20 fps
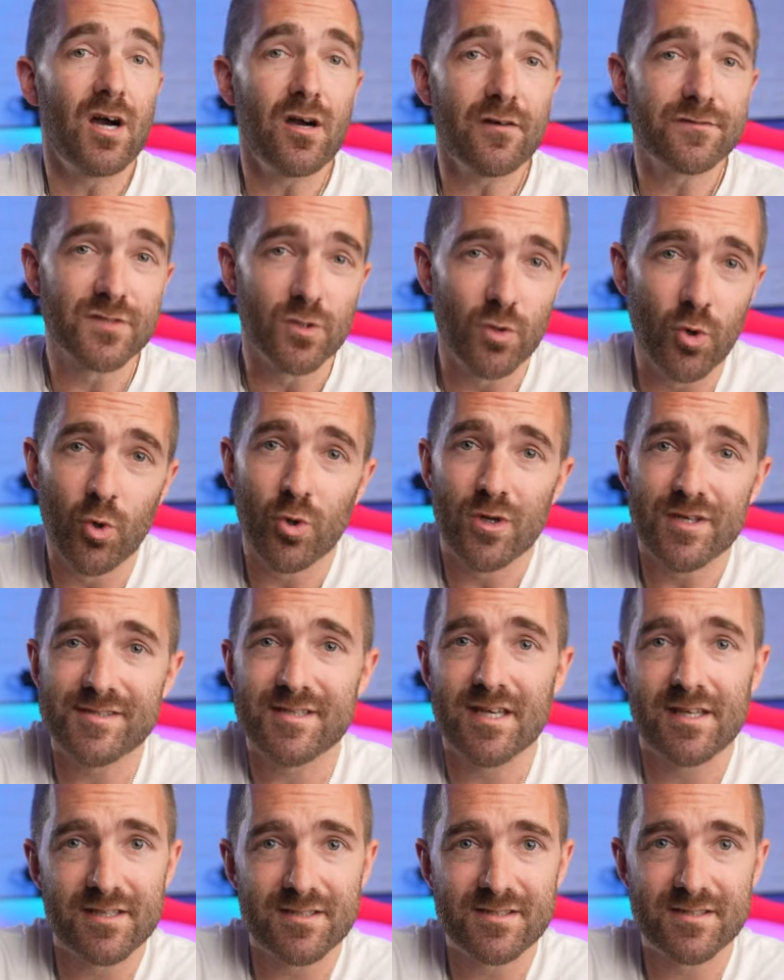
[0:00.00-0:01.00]
after all is
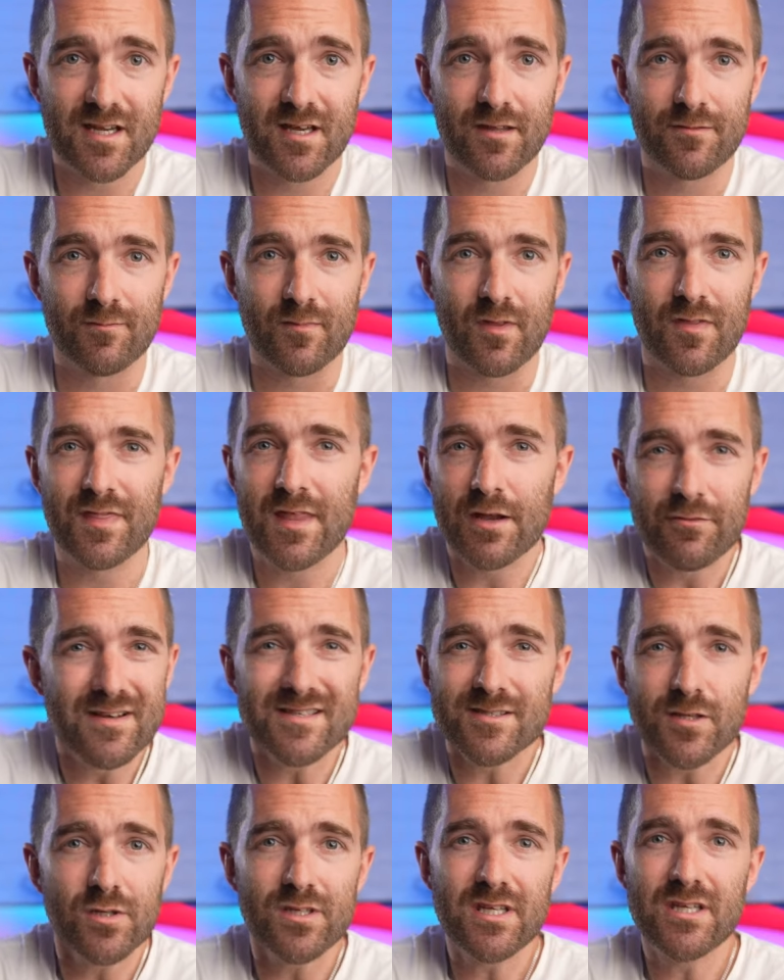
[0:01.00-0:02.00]
said and done, there
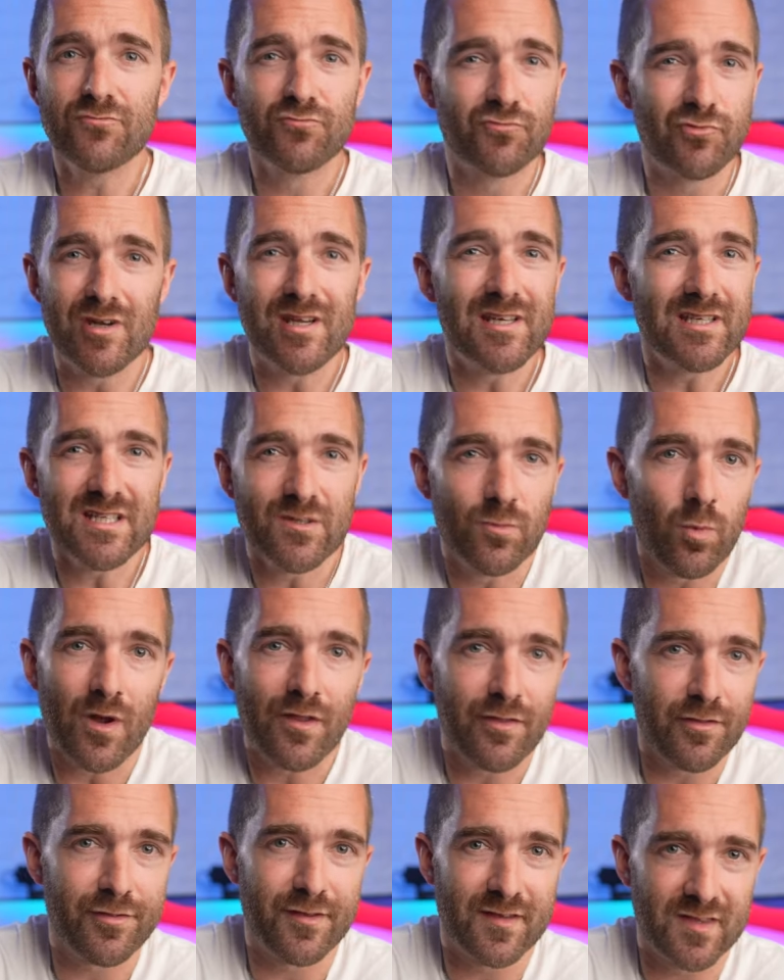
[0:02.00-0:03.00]
is only really
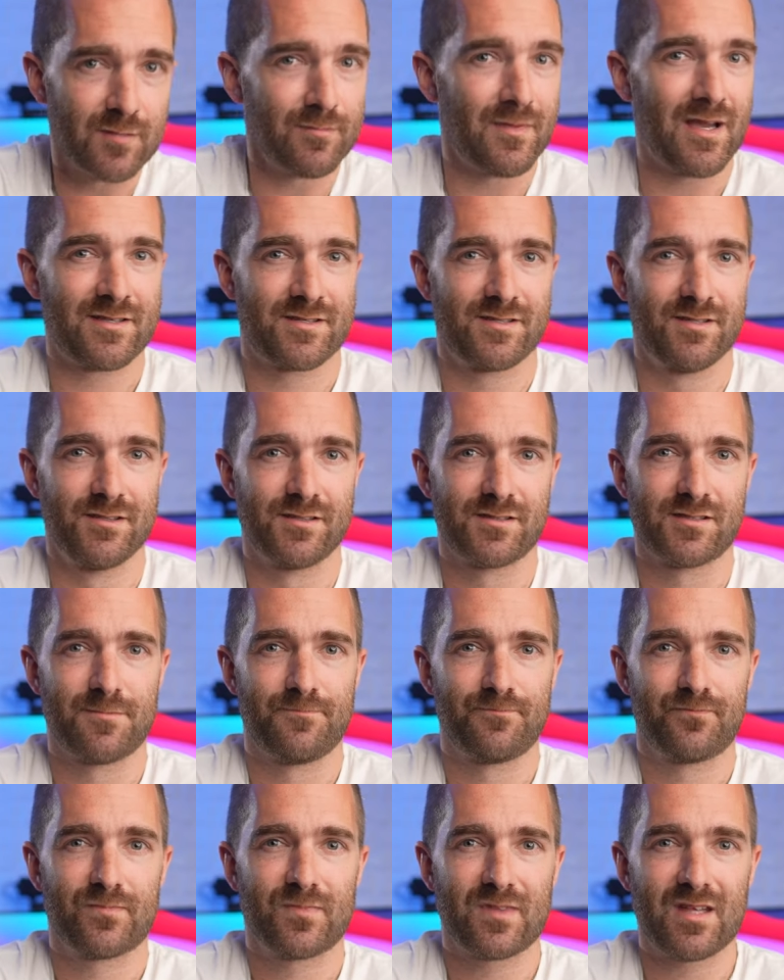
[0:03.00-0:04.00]
one thing that matters.
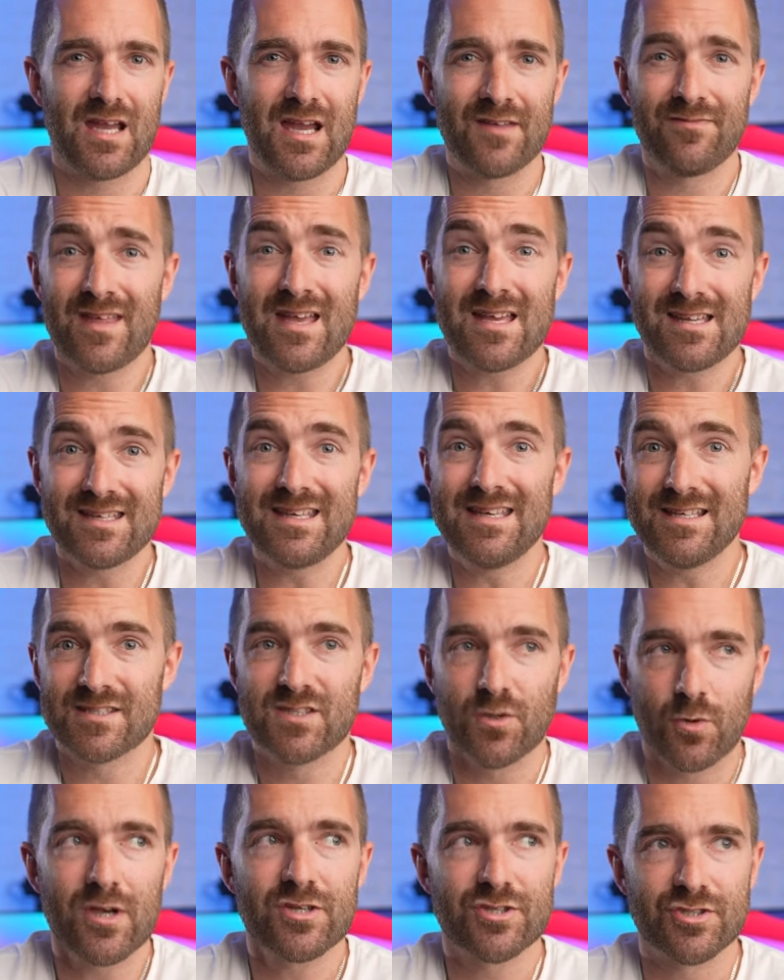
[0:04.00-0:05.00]
And that is
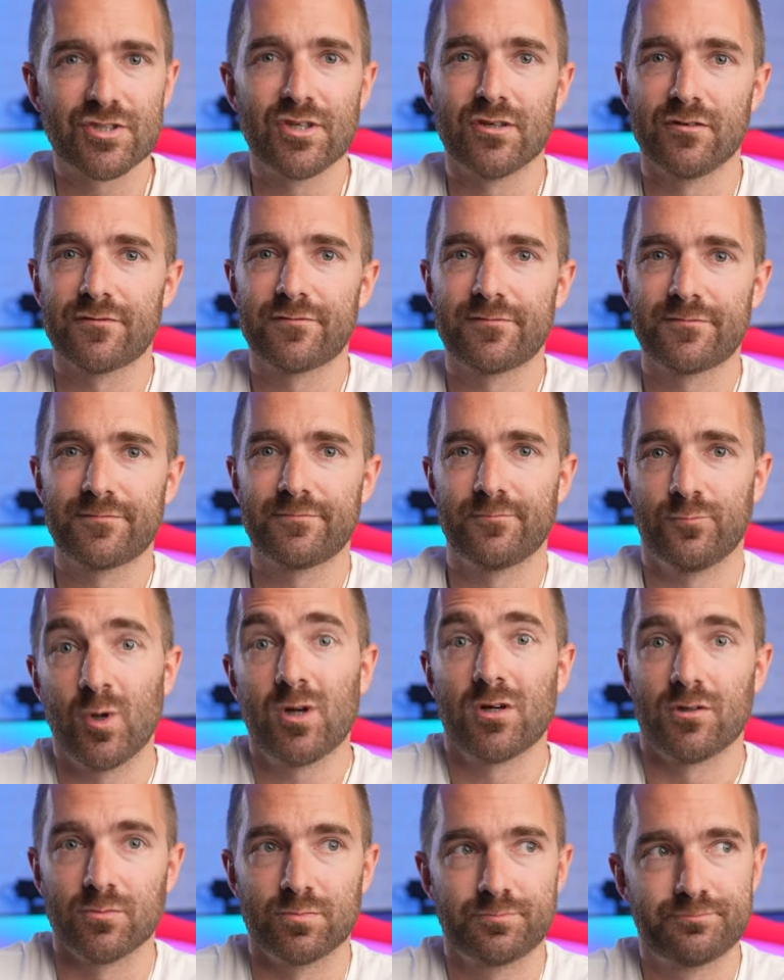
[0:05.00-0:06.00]
the question of,
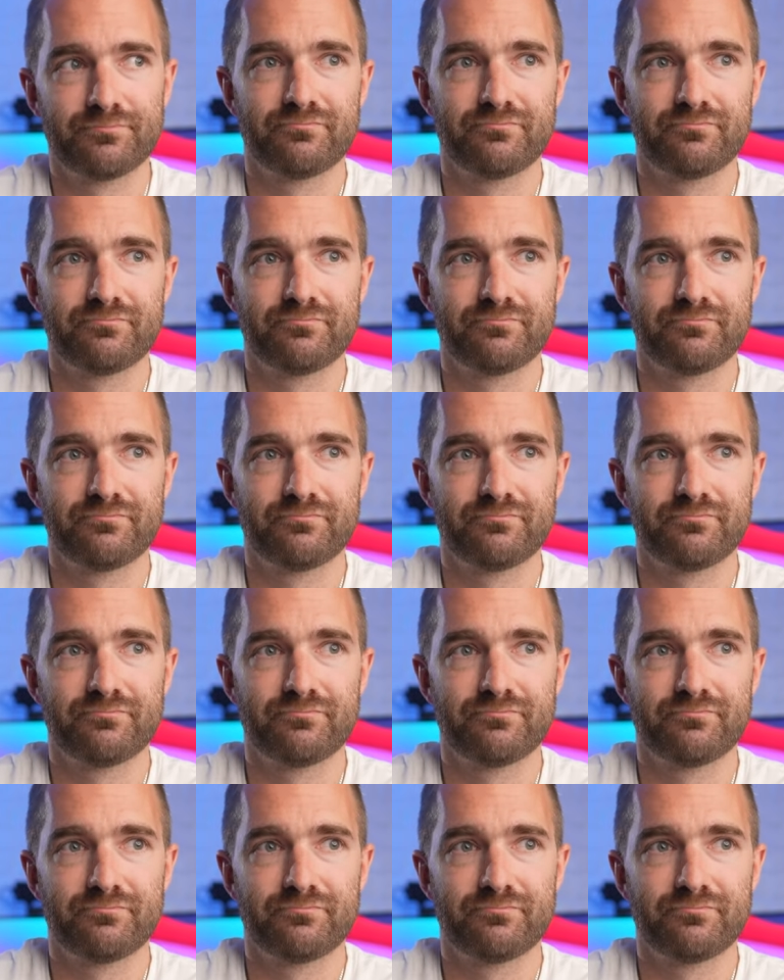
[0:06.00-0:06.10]
well,